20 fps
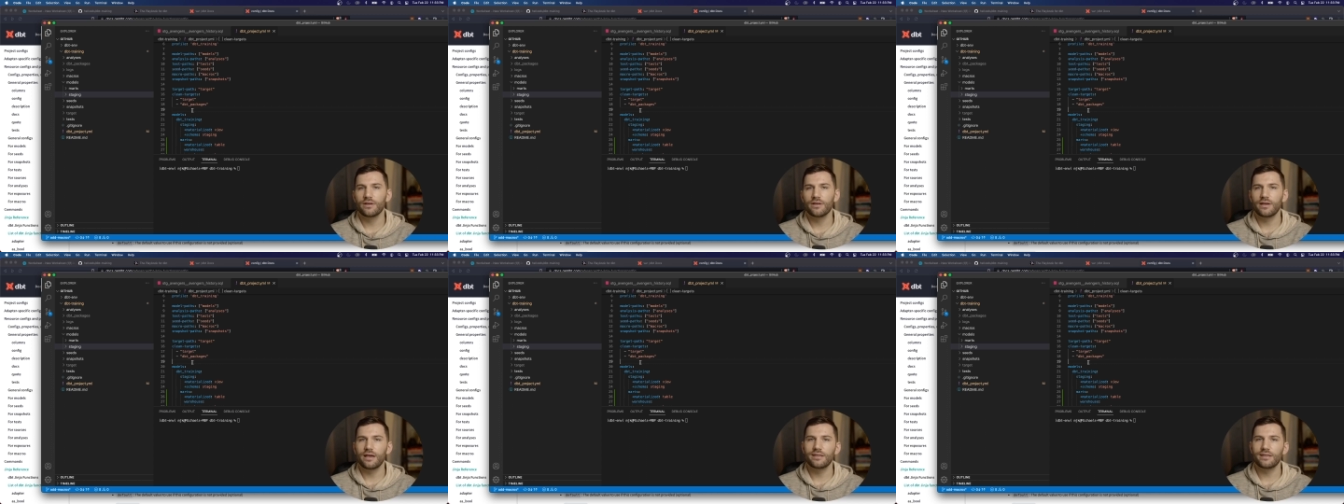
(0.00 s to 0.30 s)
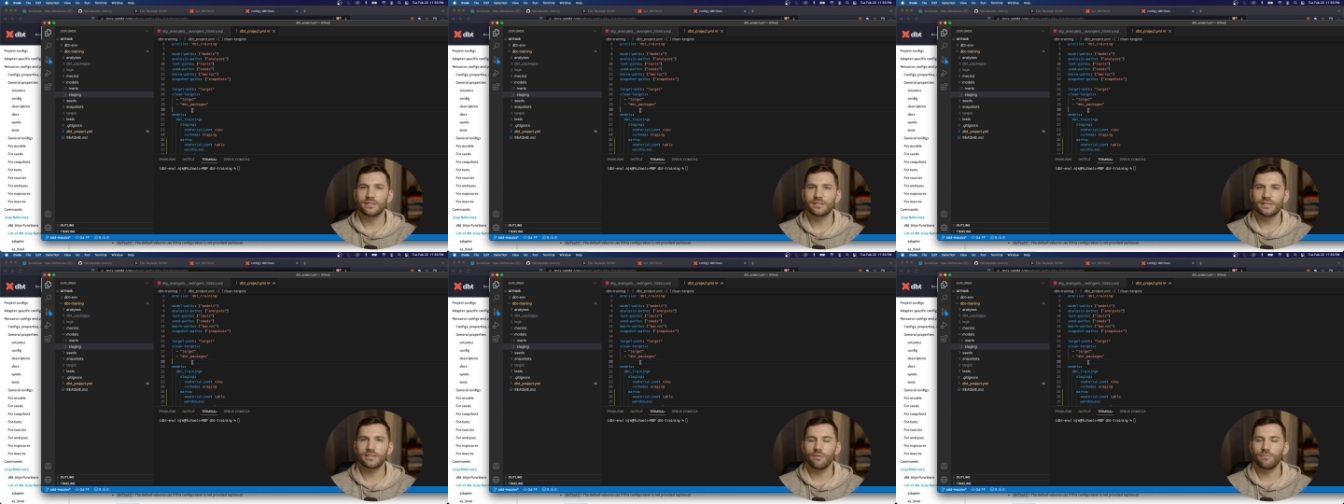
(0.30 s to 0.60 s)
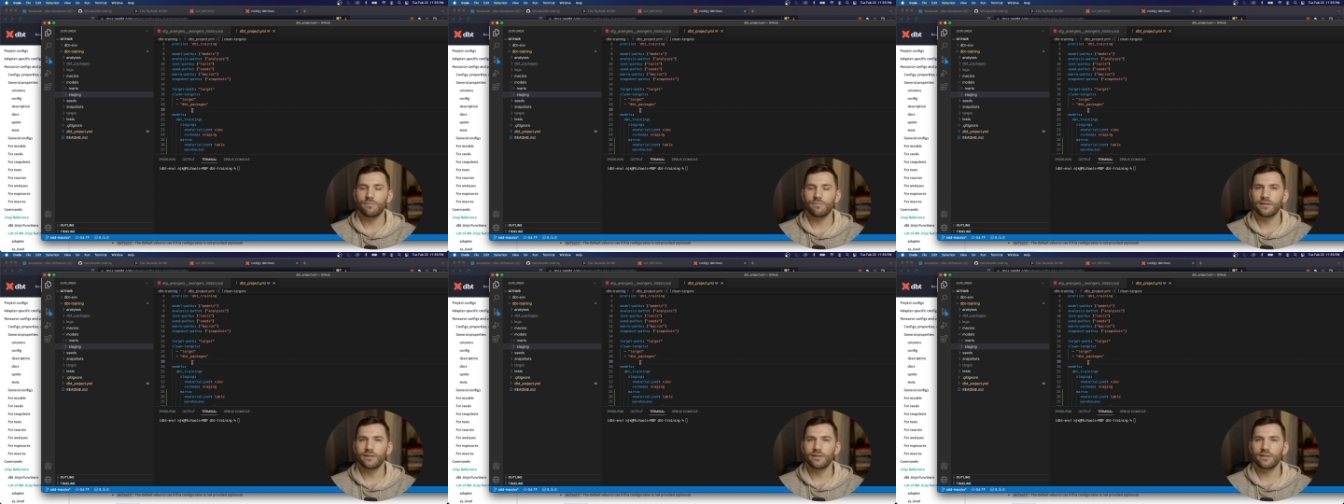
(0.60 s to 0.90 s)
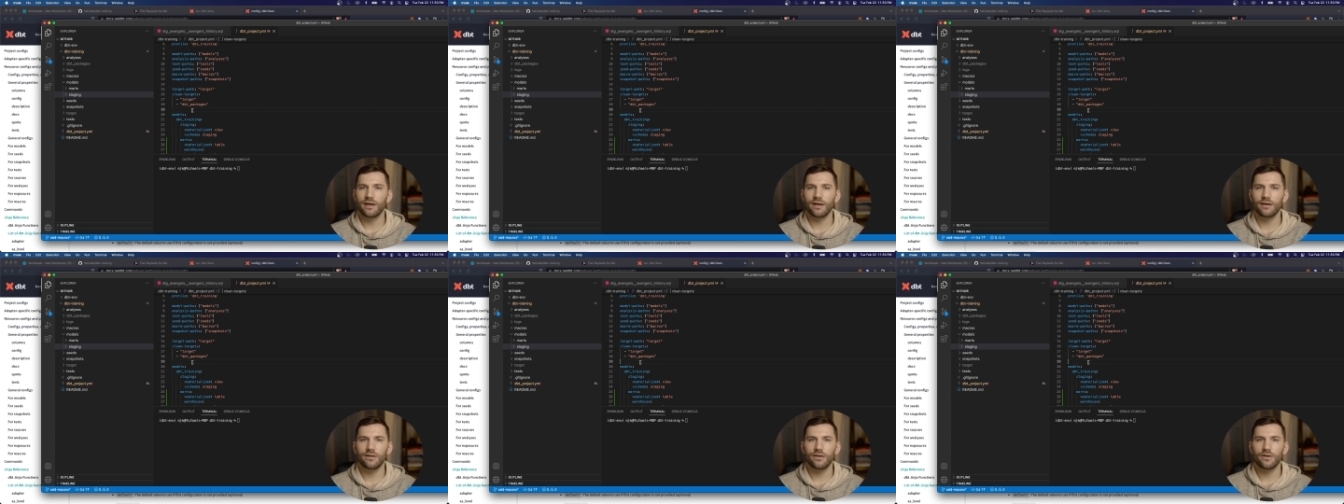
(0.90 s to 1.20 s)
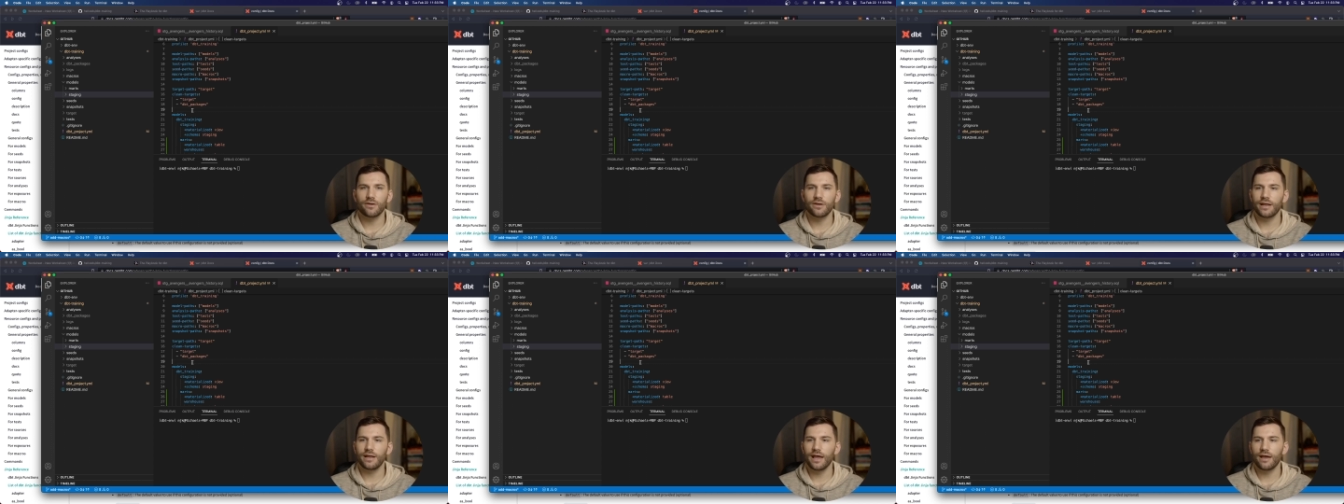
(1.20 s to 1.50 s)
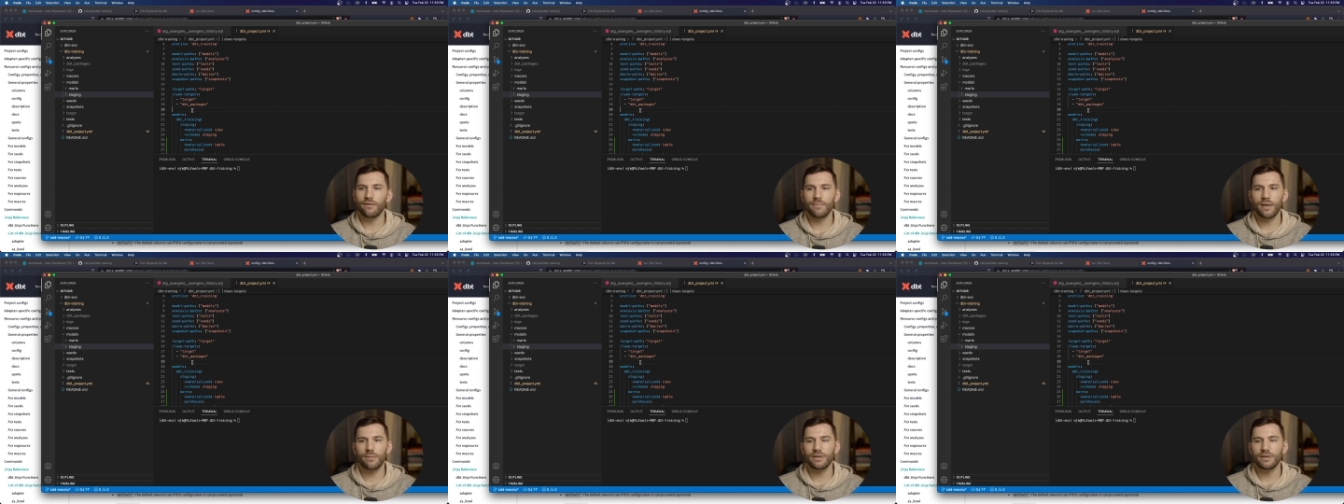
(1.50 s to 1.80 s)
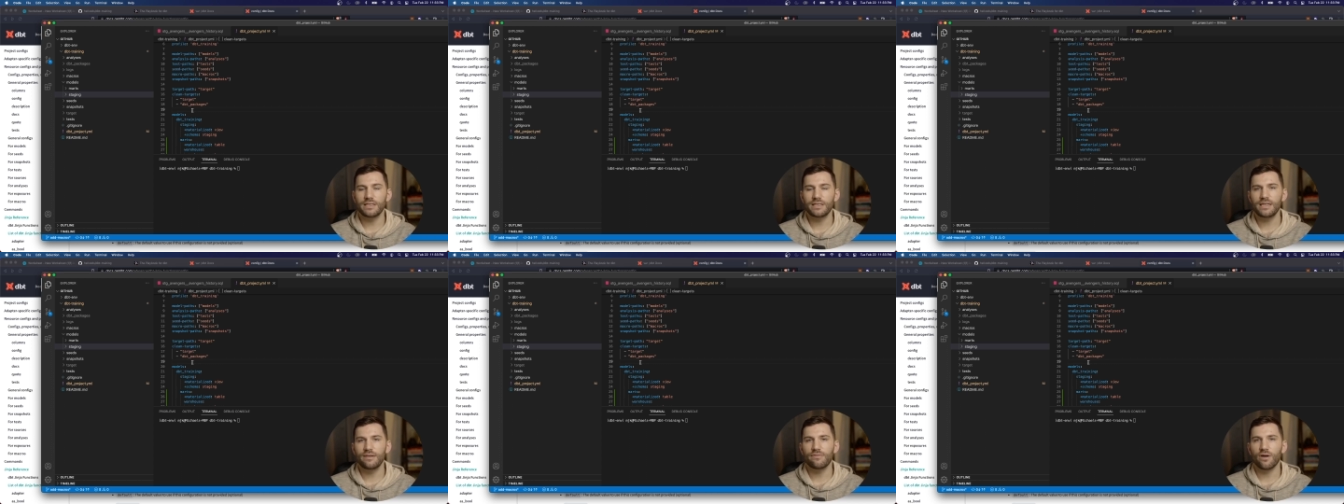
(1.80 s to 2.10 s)
And this is something that you're going to have maybe
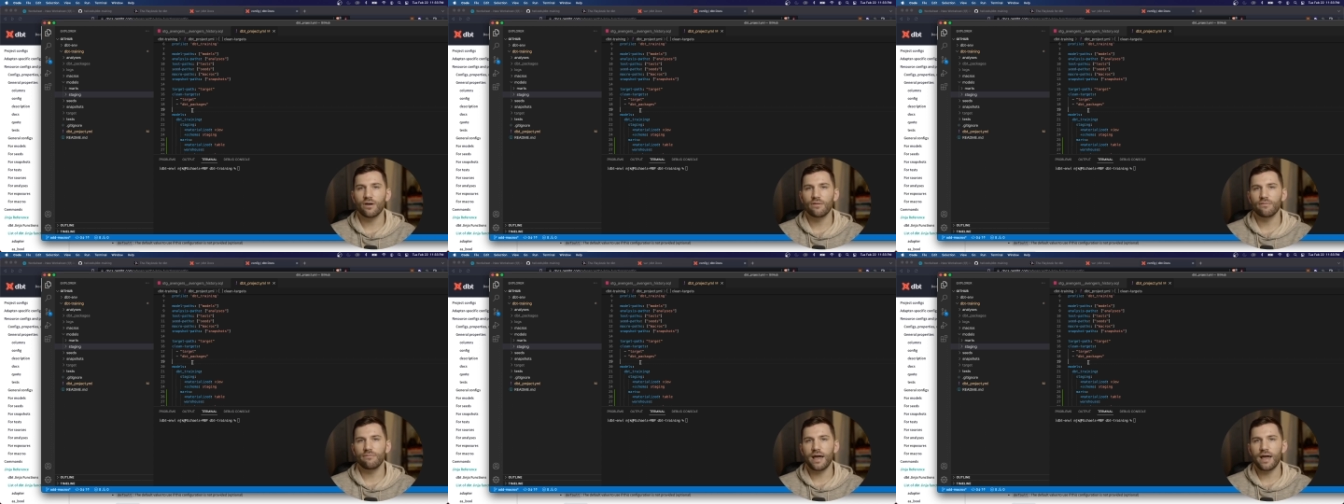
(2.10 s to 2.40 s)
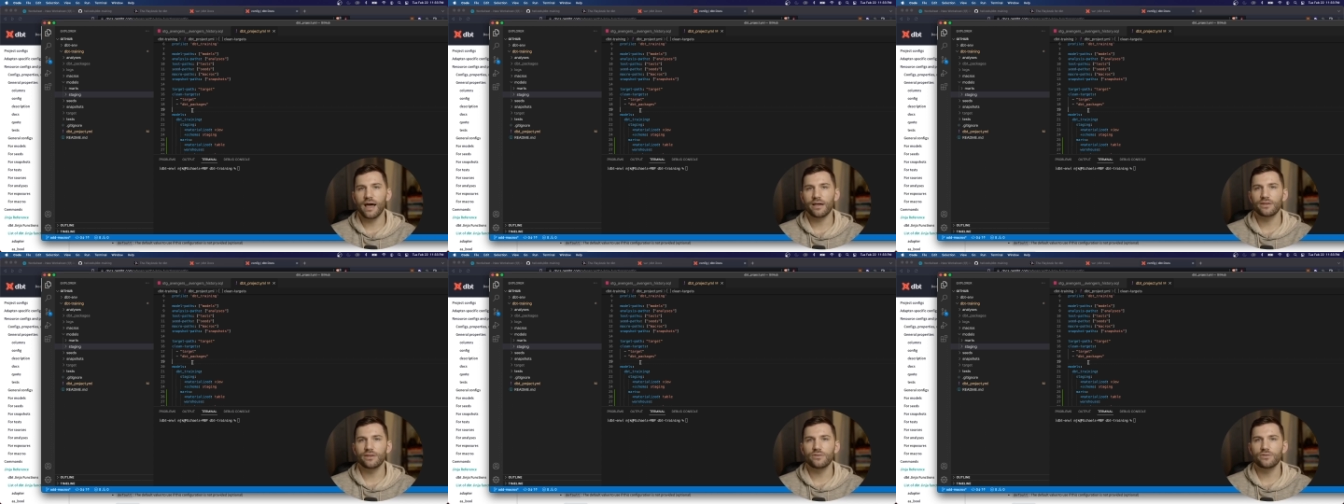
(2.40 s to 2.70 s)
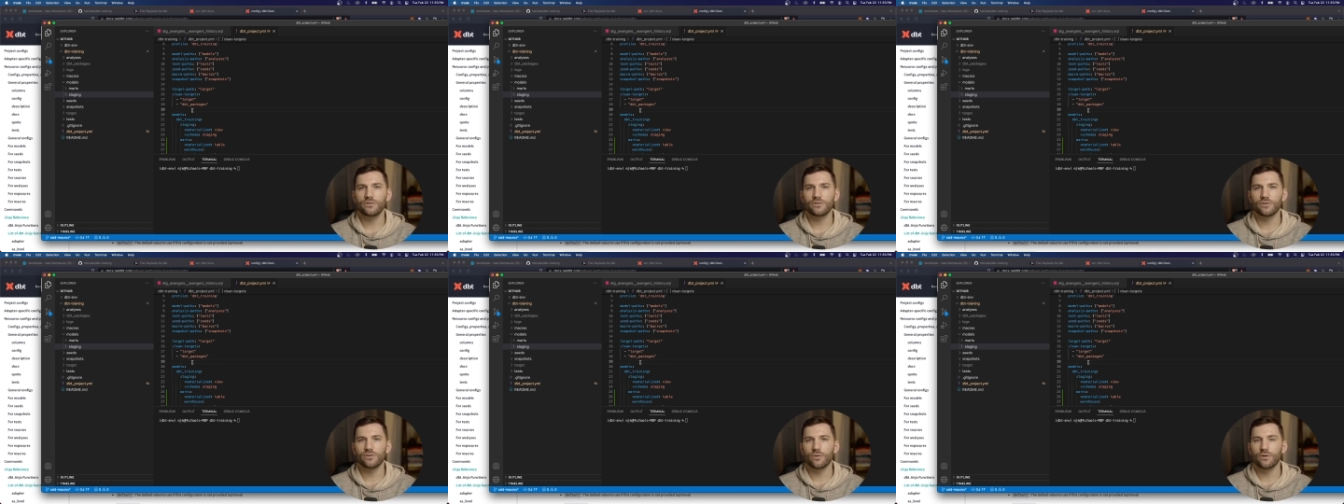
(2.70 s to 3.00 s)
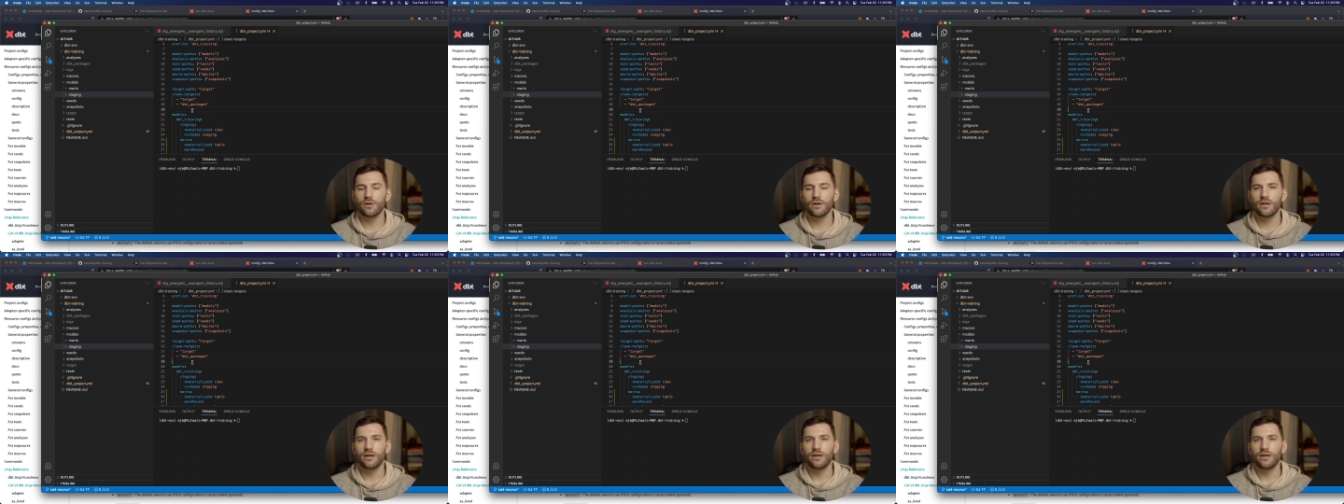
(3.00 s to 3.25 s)
default values or